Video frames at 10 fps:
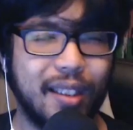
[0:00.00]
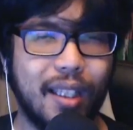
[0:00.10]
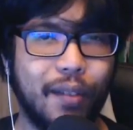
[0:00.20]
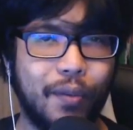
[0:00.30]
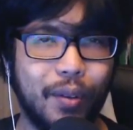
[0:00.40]

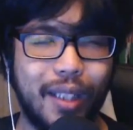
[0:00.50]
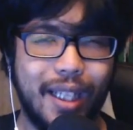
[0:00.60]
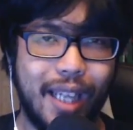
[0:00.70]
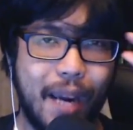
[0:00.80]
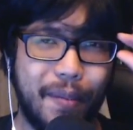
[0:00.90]
like a full
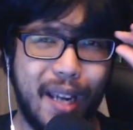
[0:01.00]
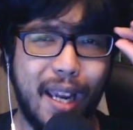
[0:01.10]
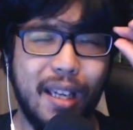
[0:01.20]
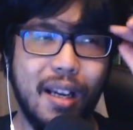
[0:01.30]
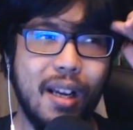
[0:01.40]
in-game
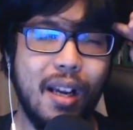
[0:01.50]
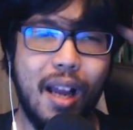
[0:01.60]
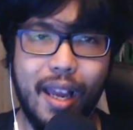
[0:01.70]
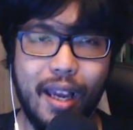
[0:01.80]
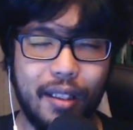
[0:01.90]
day
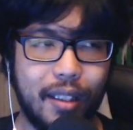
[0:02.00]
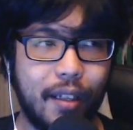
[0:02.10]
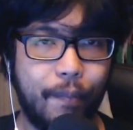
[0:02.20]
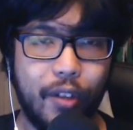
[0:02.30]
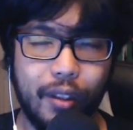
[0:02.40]
and
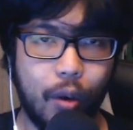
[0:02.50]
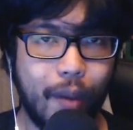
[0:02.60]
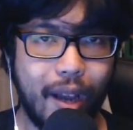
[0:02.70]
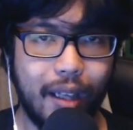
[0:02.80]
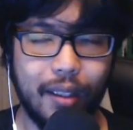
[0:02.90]
uh, you can go
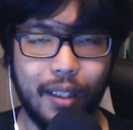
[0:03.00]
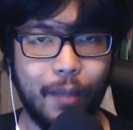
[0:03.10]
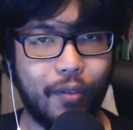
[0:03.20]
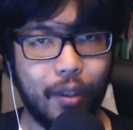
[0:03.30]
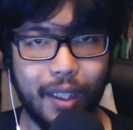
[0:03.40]
back and keep
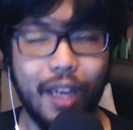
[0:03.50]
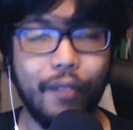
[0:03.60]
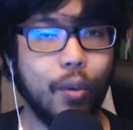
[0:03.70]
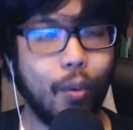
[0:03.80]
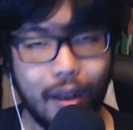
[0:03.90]
farming
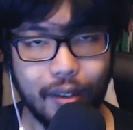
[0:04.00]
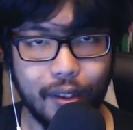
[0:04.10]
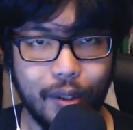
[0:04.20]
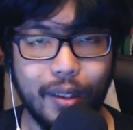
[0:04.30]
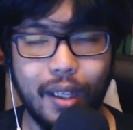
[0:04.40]
if you want to
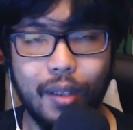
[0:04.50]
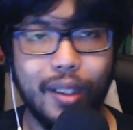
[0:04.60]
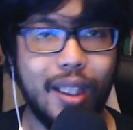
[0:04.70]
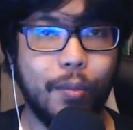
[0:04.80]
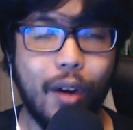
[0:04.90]
do that, or you
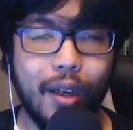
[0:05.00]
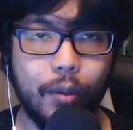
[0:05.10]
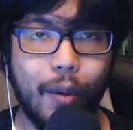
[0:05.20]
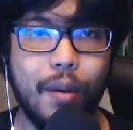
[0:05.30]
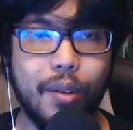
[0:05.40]
can keep running
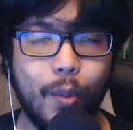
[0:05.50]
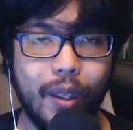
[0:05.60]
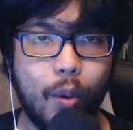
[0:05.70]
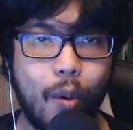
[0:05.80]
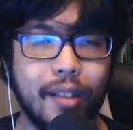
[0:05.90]
around and
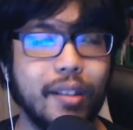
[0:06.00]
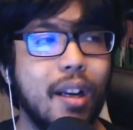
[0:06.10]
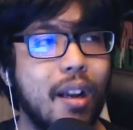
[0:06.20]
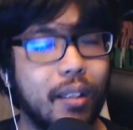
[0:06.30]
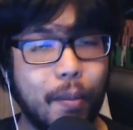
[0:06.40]
doing quests.
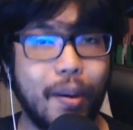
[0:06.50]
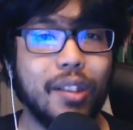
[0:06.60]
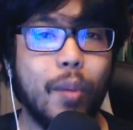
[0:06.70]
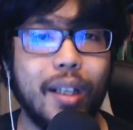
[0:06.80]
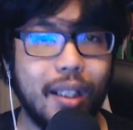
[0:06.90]
The
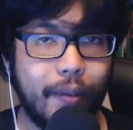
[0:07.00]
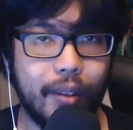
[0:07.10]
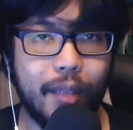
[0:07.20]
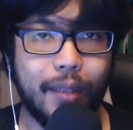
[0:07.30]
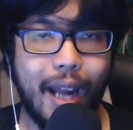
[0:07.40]
best way to
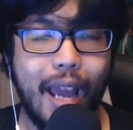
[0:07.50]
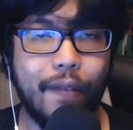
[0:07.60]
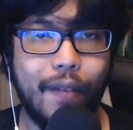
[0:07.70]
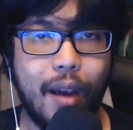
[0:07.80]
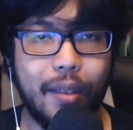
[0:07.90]
level up that I
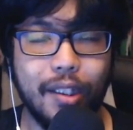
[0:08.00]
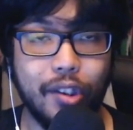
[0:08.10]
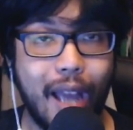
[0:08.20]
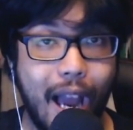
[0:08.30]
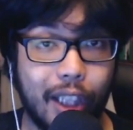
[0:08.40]
have found
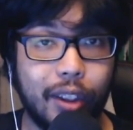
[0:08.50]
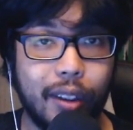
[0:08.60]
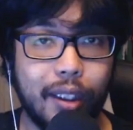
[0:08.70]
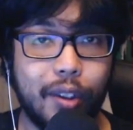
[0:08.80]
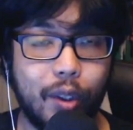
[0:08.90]
is
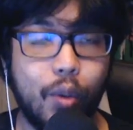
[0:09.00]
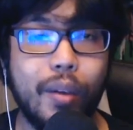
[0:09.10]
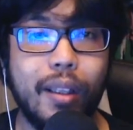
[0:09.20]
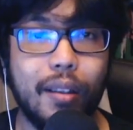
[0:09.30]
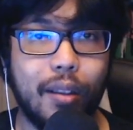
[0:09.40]
actually
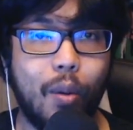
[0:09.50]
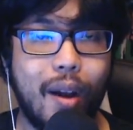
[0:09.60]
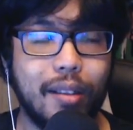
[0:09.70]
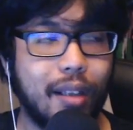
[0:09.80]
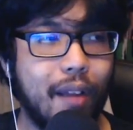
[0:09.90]
doing the
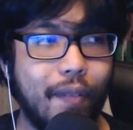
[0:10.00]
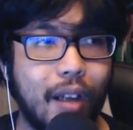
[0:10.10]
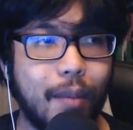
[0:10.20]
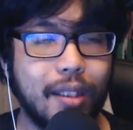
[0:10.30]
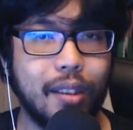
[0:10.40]
quest, and I
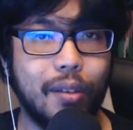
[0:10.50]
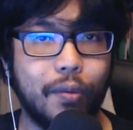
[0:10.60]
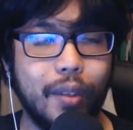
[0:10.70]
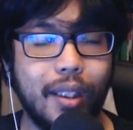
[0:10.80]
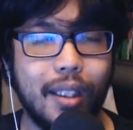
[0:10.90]
found myself
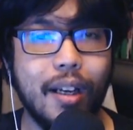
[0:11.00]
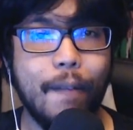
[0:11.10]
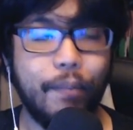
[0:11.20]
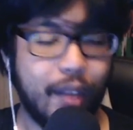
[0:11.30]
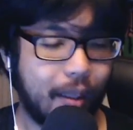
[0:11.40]
really
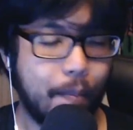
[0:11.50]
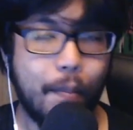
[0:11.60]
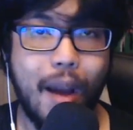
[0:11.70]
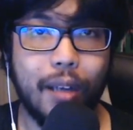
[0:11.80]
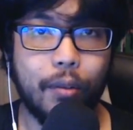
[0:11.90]
like
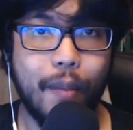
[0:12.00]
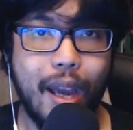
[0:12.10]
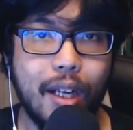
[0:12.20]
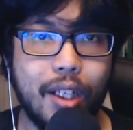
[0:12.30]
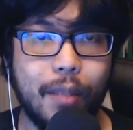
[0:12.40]

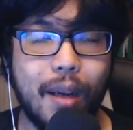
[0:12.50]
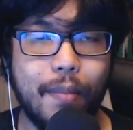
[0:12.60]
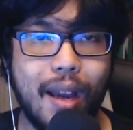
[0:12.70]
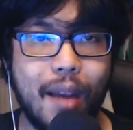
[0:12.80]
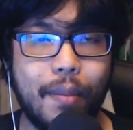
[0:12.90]
micromanaging my
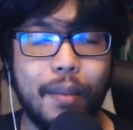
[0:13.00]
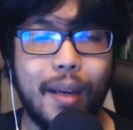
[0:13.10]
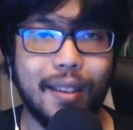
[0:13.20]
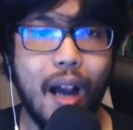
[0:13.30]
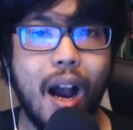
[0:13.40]
map and
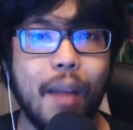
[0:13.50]
my time,